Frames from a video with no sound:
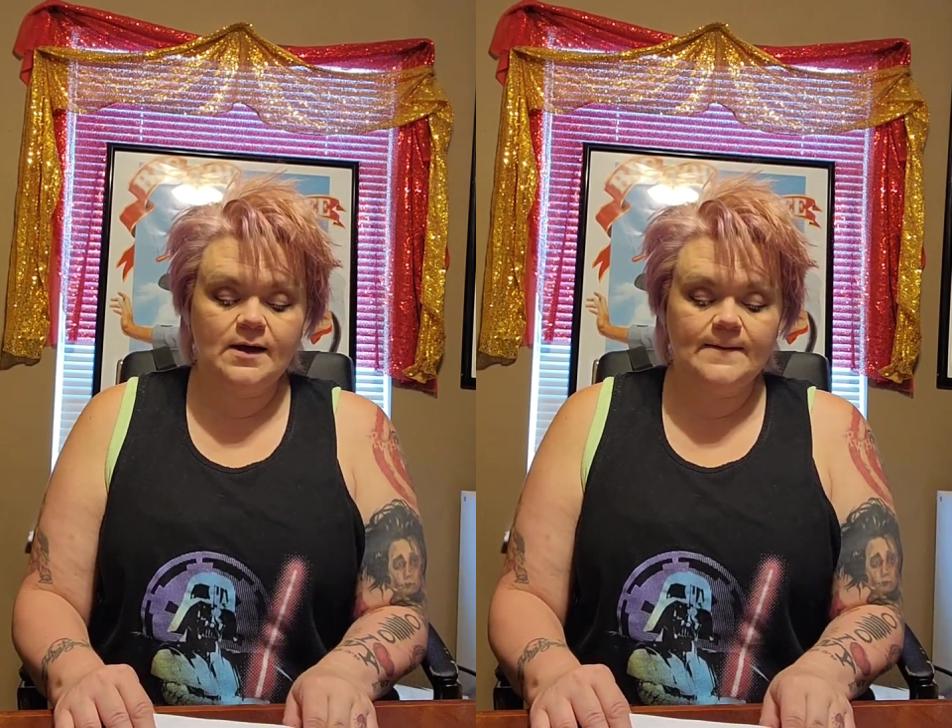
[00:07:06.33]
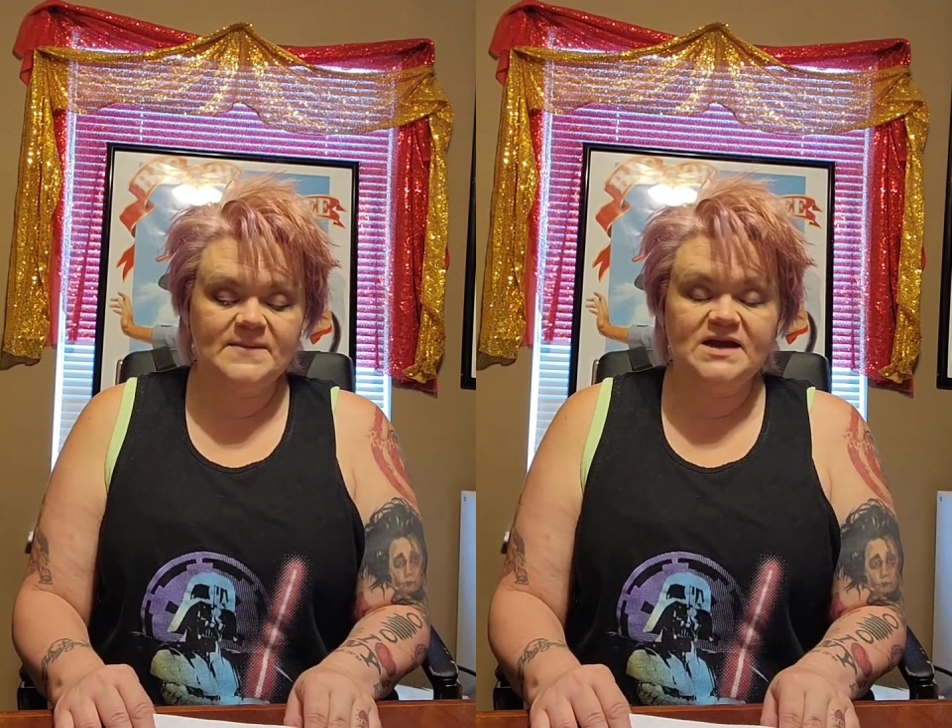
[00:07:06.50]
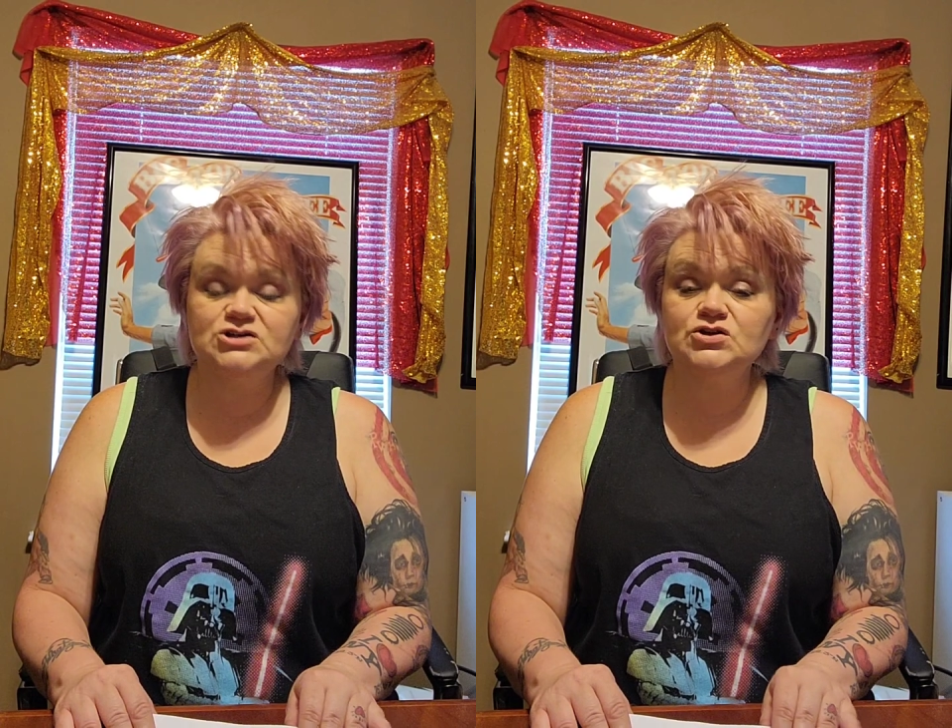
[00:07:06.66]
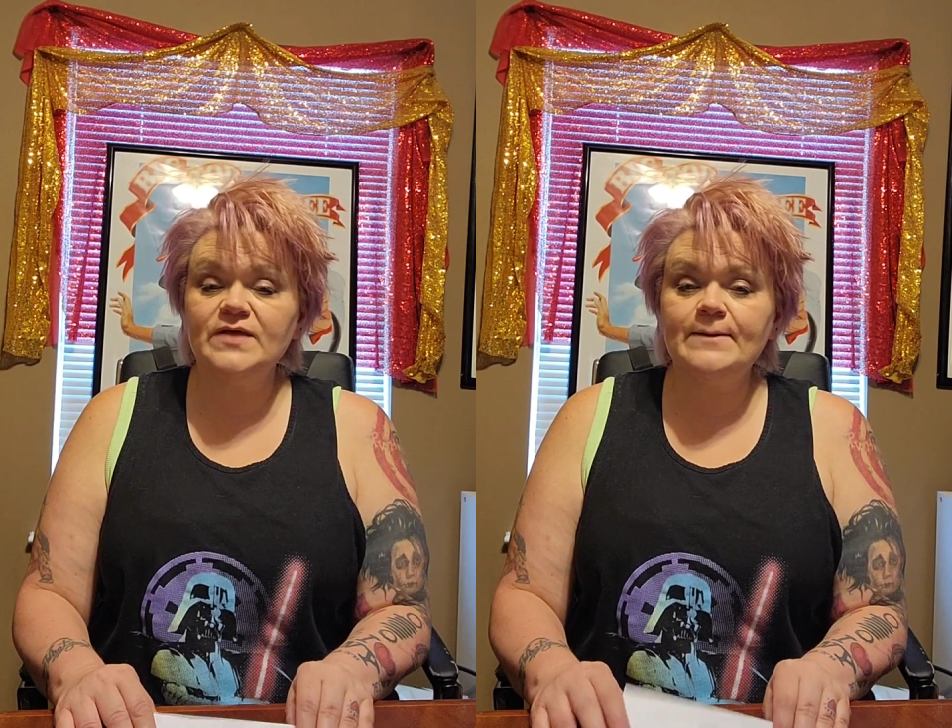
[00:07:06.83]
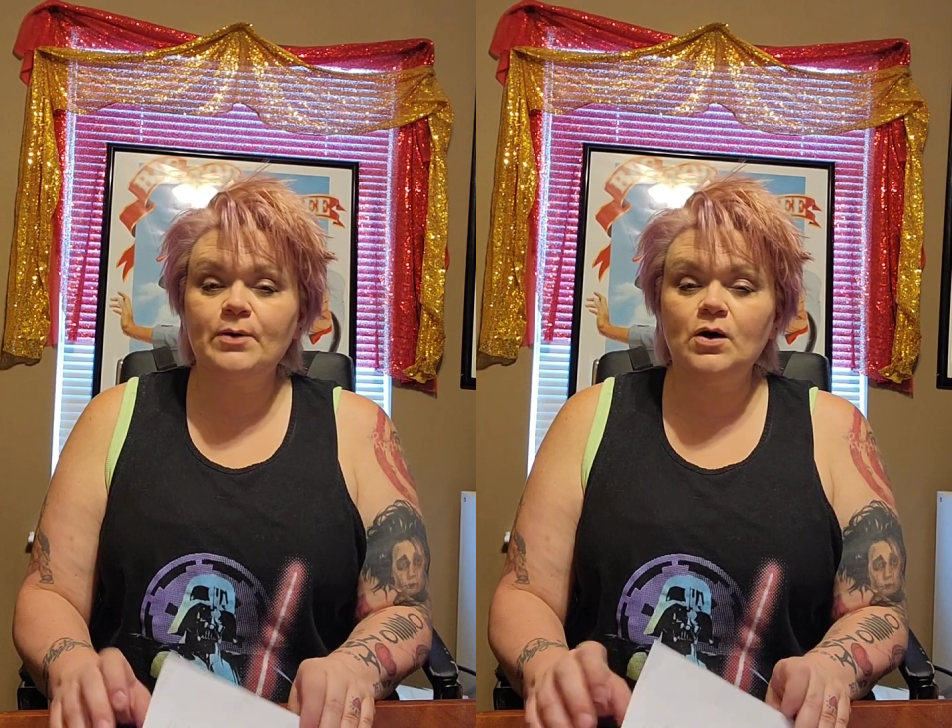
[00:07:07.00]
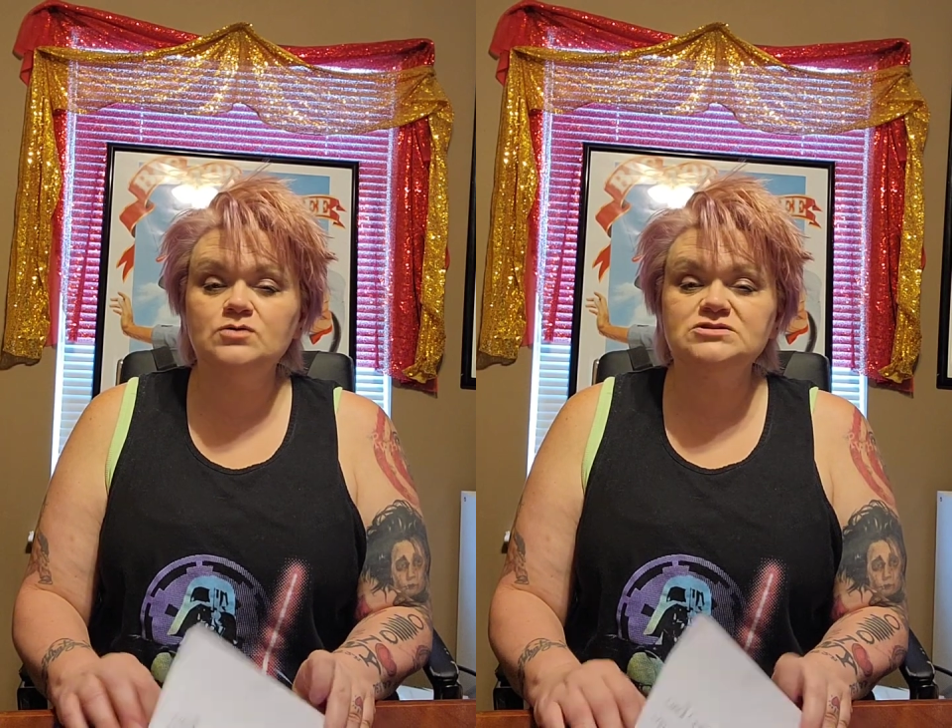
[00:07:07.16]
Make sure they
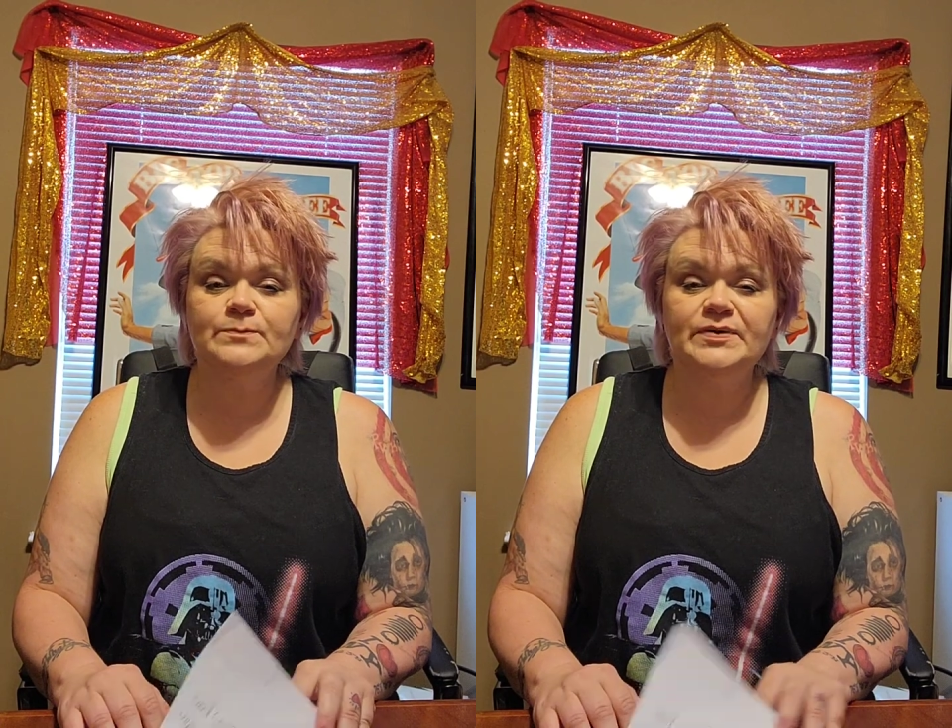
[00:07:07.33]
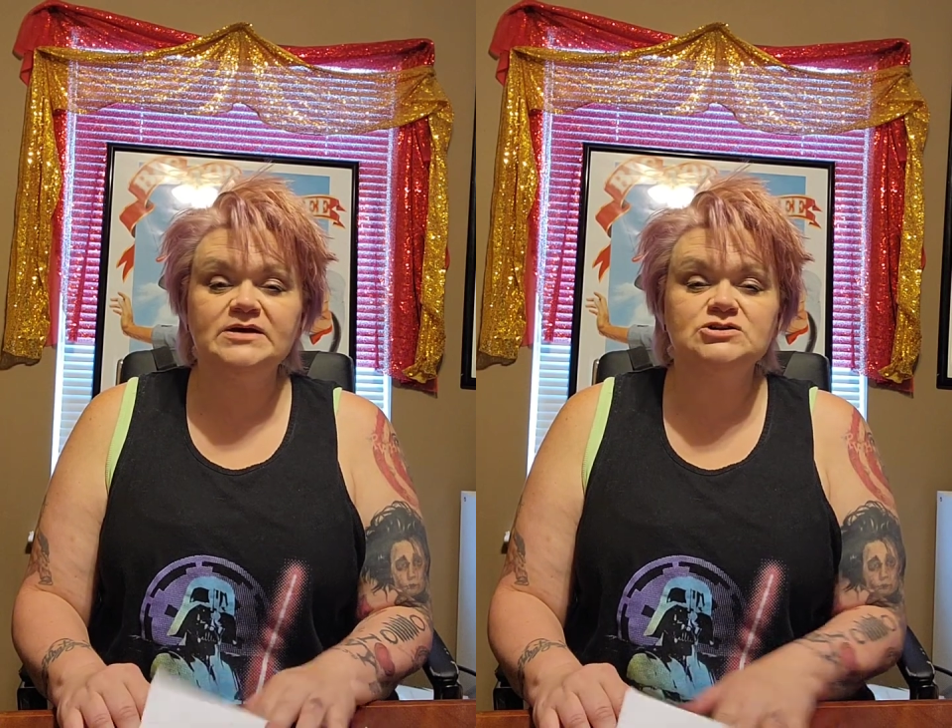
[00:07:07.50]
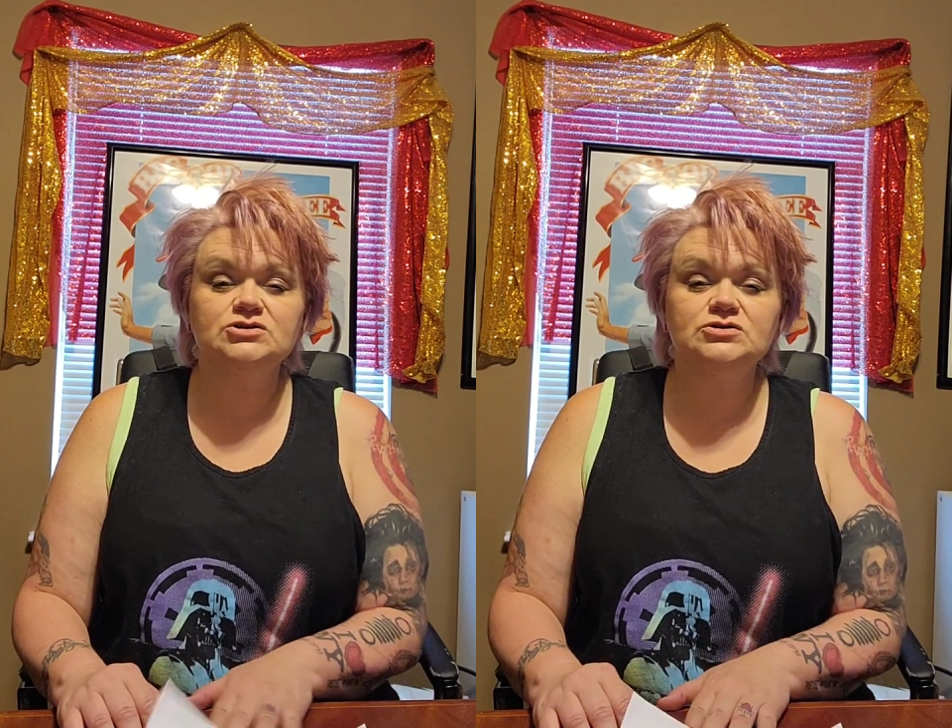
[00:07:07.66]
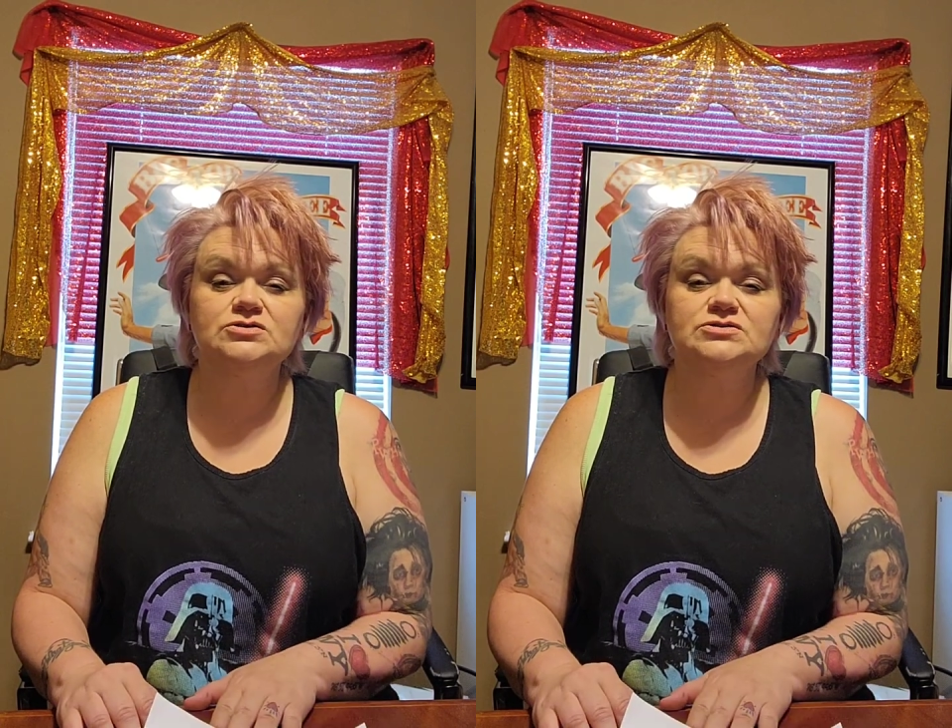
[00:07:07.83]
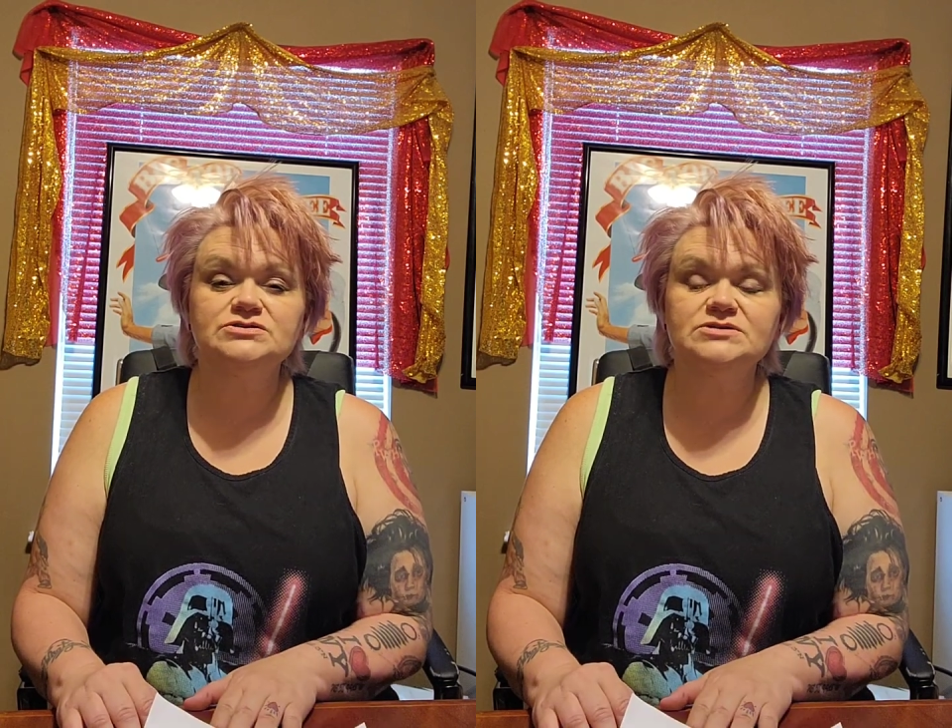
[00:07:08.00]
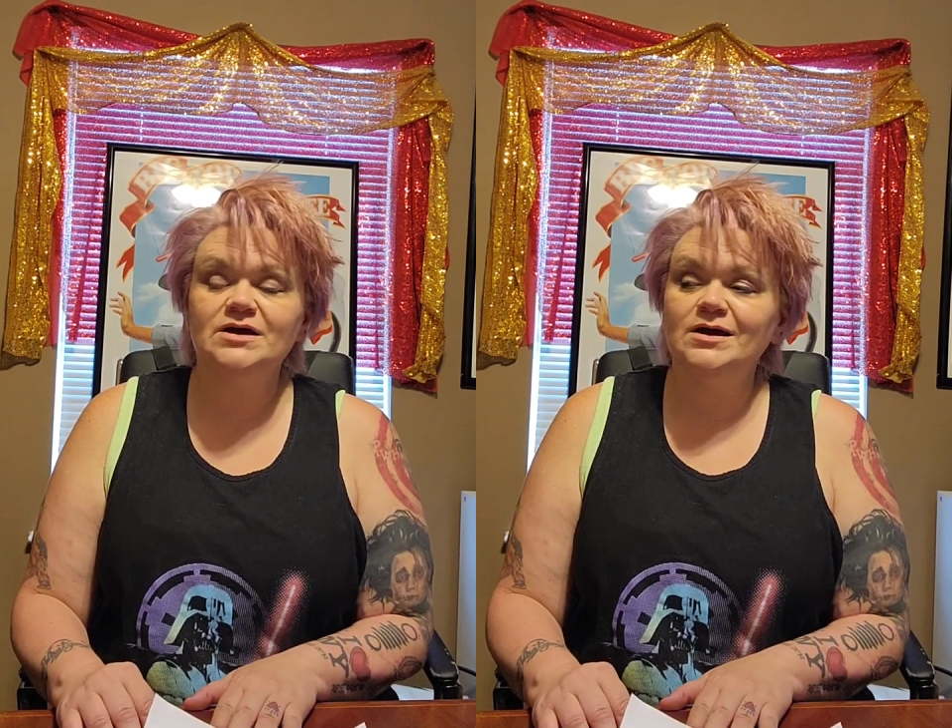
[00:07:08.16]
post
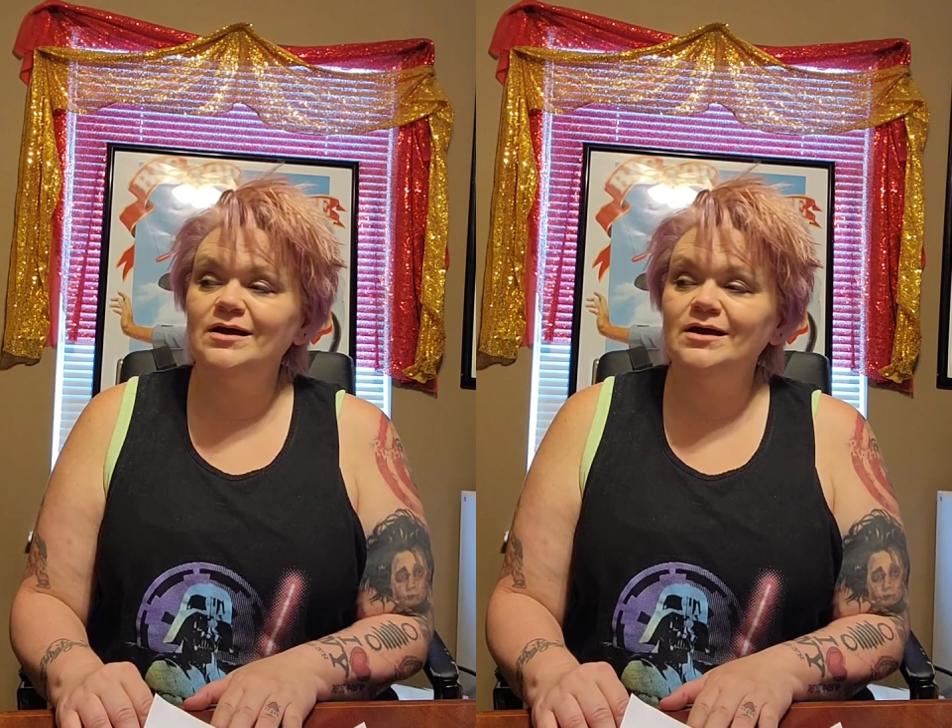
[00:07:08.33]
pictures.